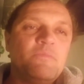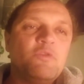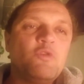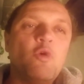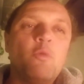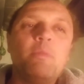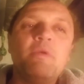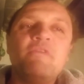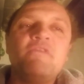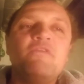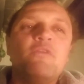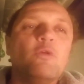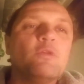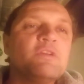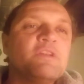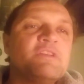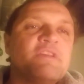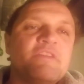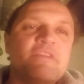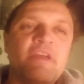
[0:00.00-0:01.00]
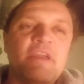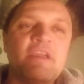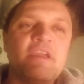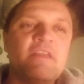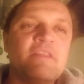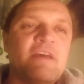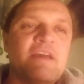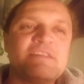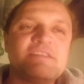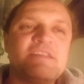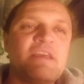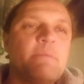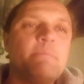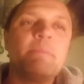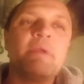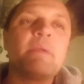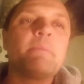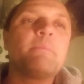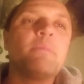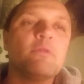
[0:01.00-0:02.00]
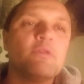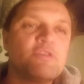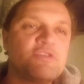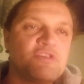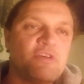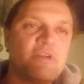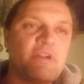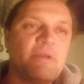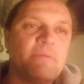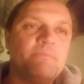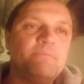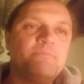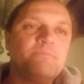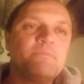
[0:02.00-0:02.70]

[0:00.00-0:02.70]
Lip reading: Don't be fooled into thinking that's them being bullish on it.